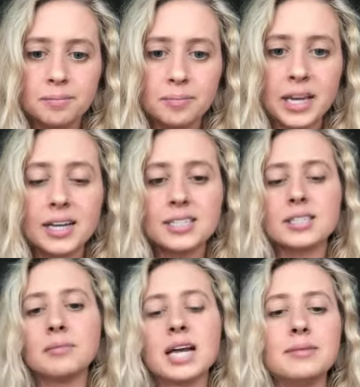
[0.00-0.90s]
because
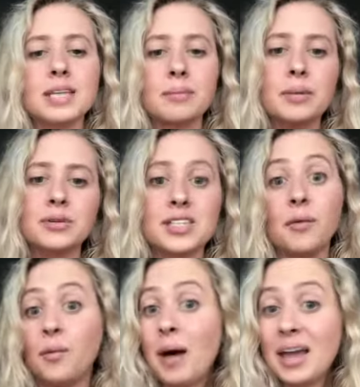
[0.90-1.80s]
sometimes like people say
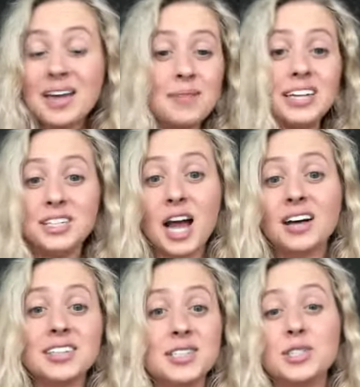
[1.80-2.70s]
well my my
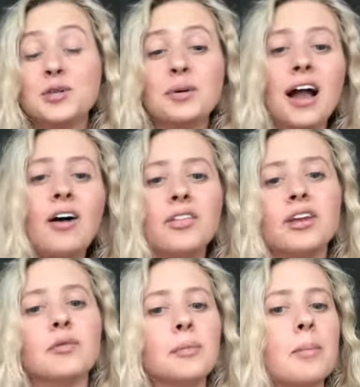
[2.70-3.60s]
child is super
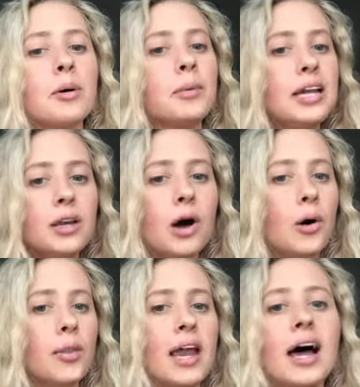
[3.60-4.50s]
healthy and remember we
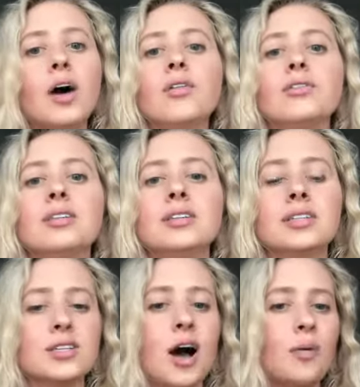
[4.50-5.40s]
know that health
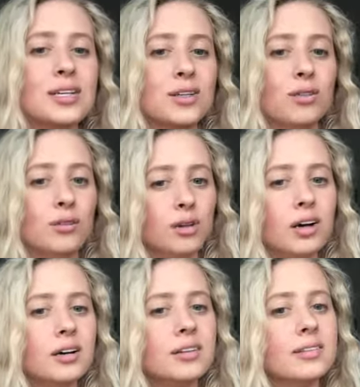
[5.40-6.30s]
does not always
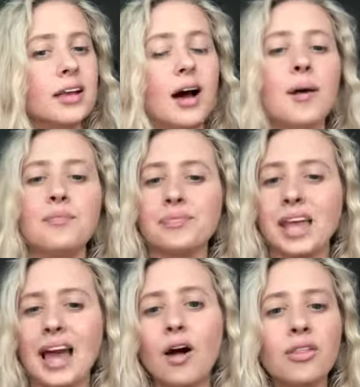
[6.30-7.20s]
look um,
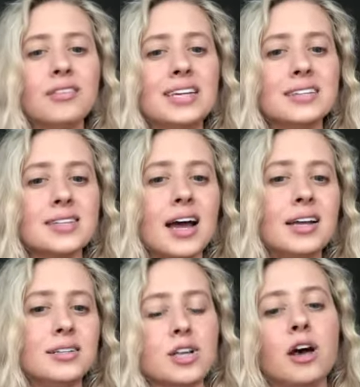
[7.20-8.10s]
like health on the
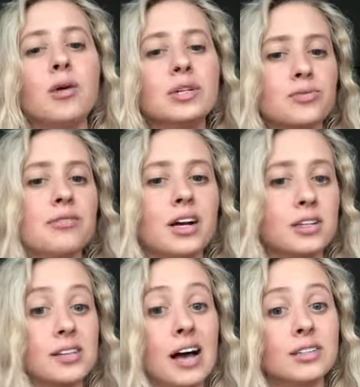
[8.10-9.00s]
inside does not always reflect
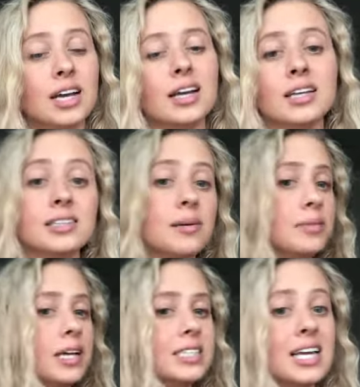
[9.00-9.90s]
on the outside it can
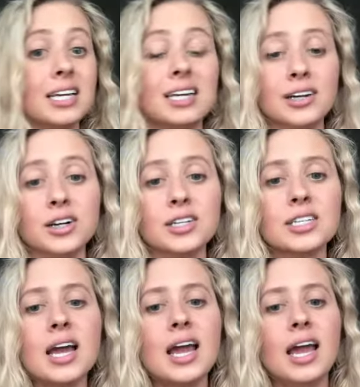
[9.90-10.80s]
sometimes take
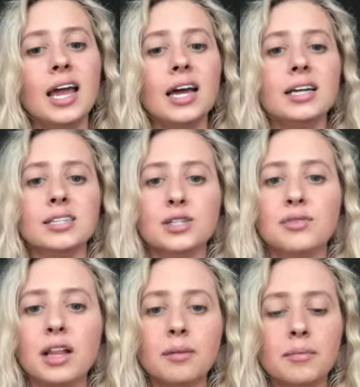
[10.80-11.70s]
years and
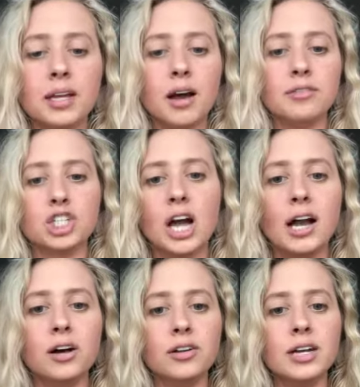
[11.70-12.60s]
development of a
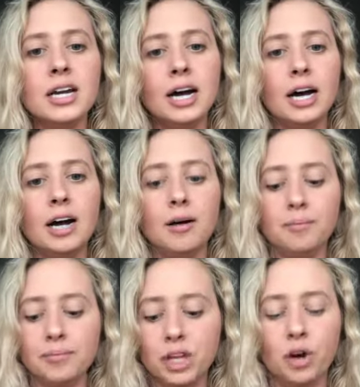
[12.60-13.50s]
child
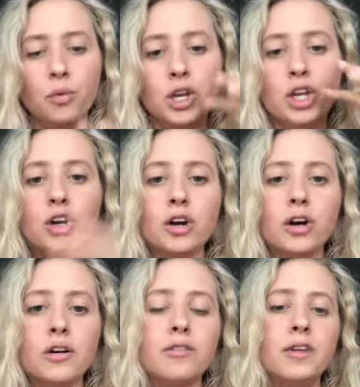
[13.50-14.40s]
um, you know when
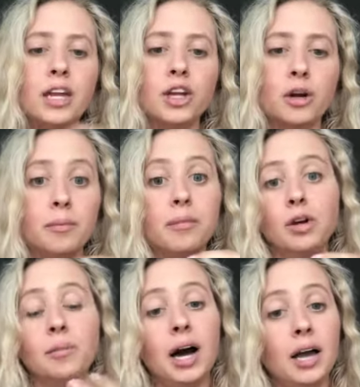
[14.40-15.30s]
you're feeding your
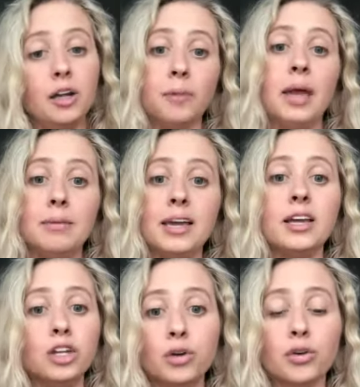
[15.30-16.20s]
your, bo- your baby
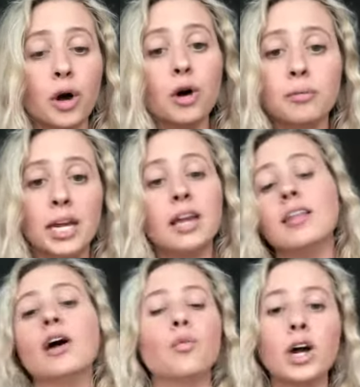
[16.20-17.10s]
in utero meaning
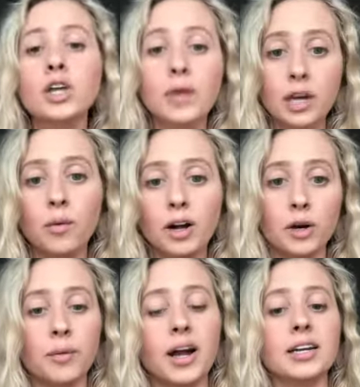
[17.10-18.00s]
that what you eat while you're
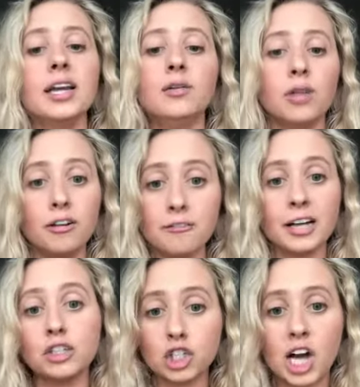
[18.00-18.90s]
pregnant will
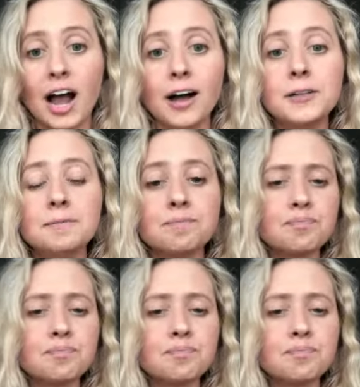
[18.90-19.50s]
affect your child